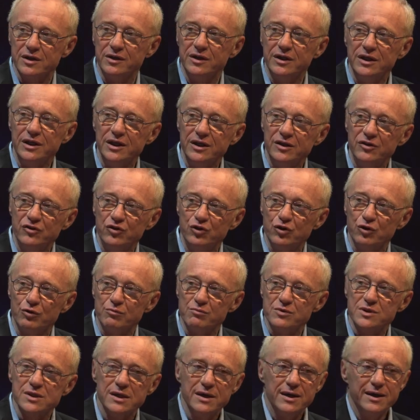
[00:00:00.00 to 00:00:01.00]
and
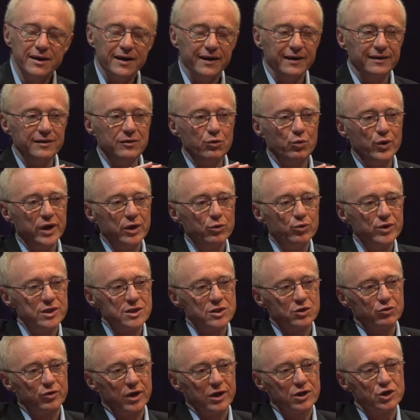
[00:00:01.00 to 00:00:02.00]
idioms, and the way we
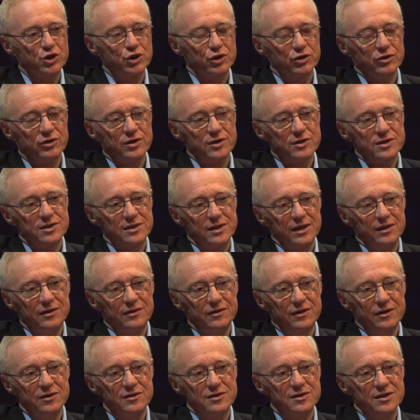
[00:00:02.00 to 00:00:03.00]
structure the
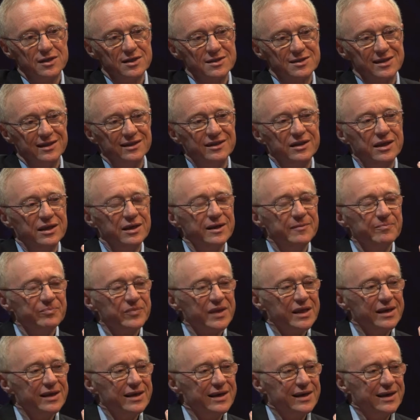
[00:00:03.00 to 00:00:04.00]
sentences, and the,
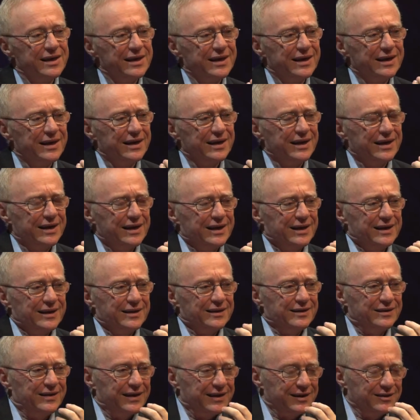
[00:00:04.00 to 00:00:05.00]

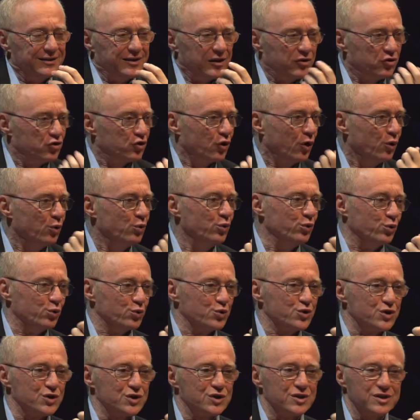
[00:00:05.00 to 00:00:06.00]
the, the
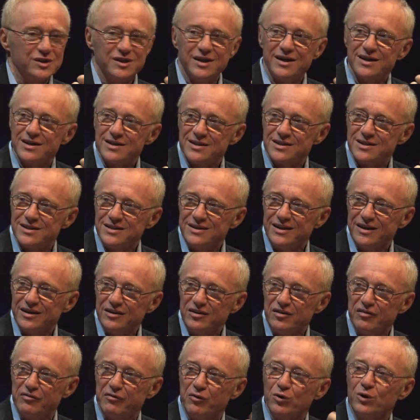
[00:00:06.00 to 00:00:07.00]
tonus, yes, the,
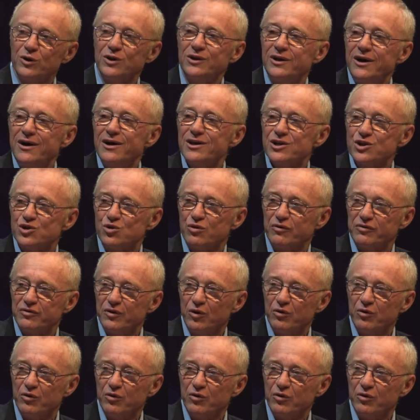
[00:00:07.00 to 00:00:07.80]
the voltage of,